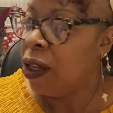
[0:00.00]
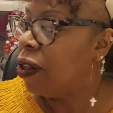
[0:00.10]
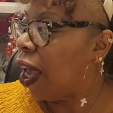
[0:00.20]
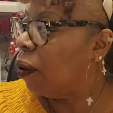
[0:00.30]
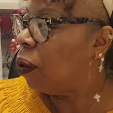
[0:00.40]

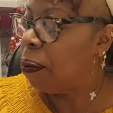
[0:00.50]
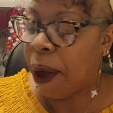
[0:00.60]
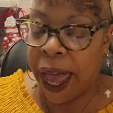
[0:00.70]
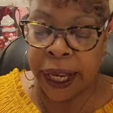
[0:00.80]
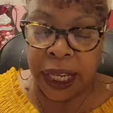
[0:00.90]
take one
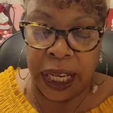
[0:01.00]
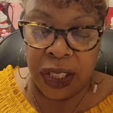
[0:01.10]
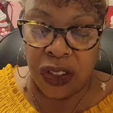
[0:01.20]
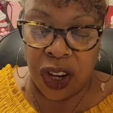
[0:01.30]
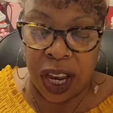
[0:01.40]
back and
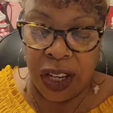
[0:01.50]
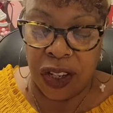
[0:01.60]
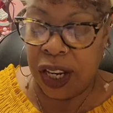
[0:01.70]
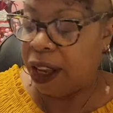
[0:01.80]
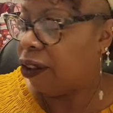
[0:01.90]
exchange
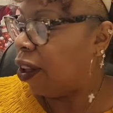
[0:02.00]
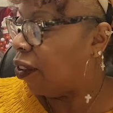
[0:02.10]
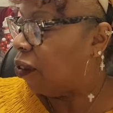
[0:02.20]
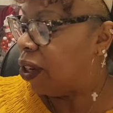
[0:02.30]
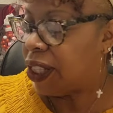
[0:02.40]
it. I've got
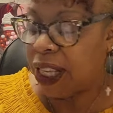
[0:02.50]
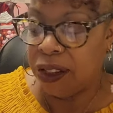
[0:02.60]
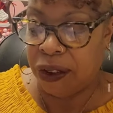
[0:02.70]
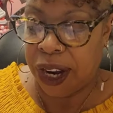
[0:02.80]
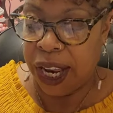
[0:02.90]
the
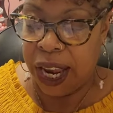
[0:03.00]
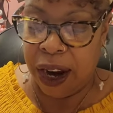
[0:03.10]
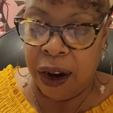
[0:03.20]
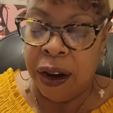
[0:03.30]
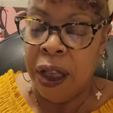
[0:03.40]
receipts right
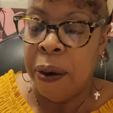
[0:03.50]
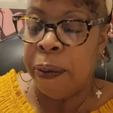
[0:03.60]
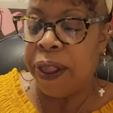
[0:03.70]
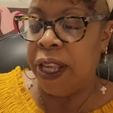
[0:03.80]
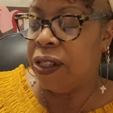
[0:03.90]
here.
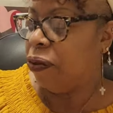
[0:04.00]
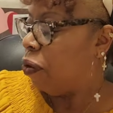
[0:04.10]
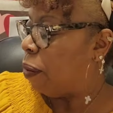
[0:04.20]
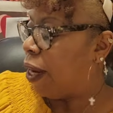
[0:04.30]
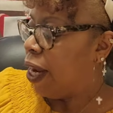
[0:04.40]
But these are
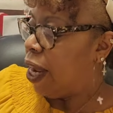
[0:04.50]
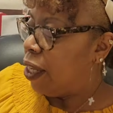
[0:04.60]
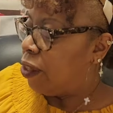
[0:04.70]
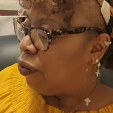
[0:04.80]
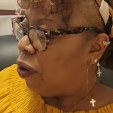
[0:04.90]
for my
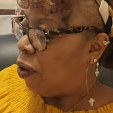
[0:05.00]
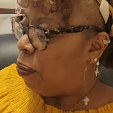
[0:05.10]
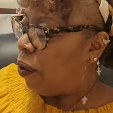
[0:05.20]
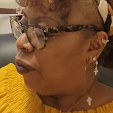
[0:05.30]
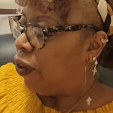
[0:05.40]
niece for her
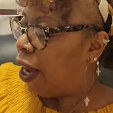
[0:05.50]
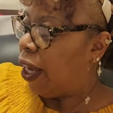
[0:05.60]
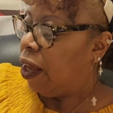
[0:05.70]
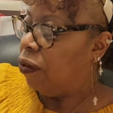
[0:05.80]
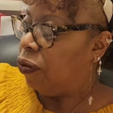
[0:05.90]
birthday
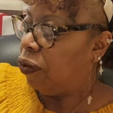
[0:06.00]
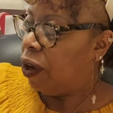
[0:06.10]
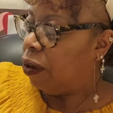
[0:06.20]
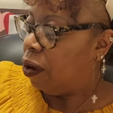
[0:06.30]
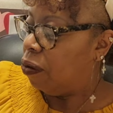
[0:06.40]
gift
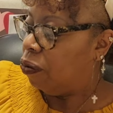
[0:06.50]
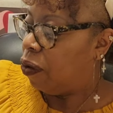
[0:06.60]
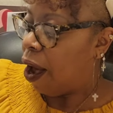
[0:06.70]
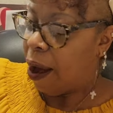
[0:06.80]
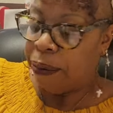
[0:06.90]
in,
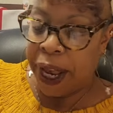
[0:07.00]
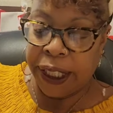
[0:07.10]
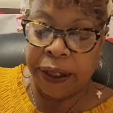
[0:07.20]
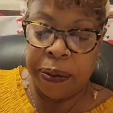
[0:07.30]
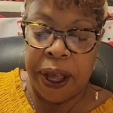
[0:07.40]
um,
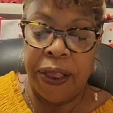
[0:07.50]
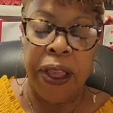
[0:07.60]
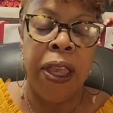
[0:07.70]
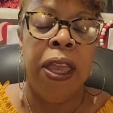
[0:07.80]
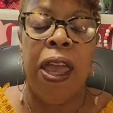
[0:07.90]
next month
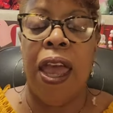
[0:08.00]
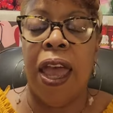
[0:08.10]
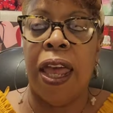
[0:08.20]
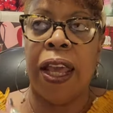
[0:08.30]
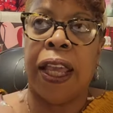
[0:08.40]

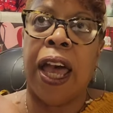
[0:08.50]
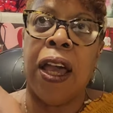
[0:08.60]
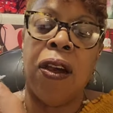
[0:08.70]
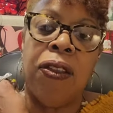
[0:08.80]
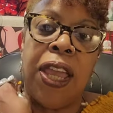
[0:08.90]
and I
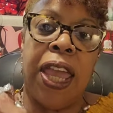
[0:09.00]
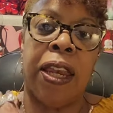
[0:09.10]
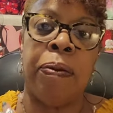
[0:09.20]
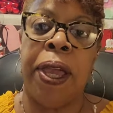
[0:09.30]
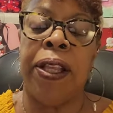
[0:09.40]
got her the
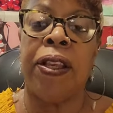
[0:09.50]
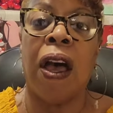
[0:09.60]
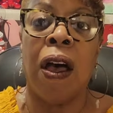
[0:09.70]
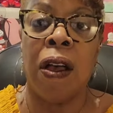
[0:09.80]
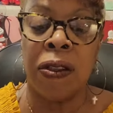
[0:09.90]
anime
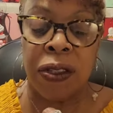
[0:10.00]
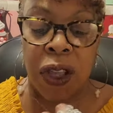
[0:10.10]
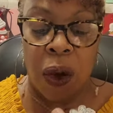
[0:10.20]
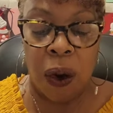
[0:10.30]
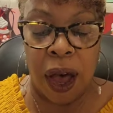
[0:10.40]
dolls.
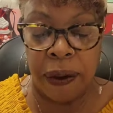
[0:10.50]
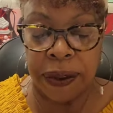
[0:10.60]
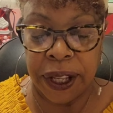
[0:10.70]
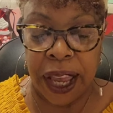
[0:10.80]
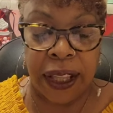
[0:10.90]
So I
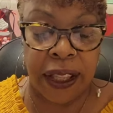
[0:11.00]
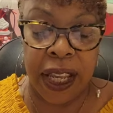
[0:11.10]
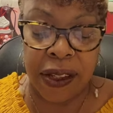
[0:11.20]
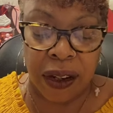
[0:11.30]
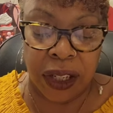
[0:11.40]
was like,
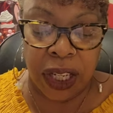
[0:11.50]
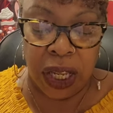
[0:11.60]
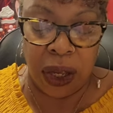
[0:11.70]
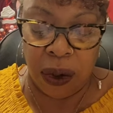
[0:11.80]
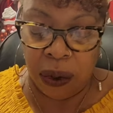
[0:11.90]
these are
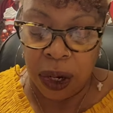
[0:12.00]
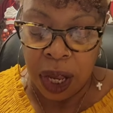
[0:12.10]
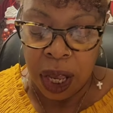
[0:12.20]
cute.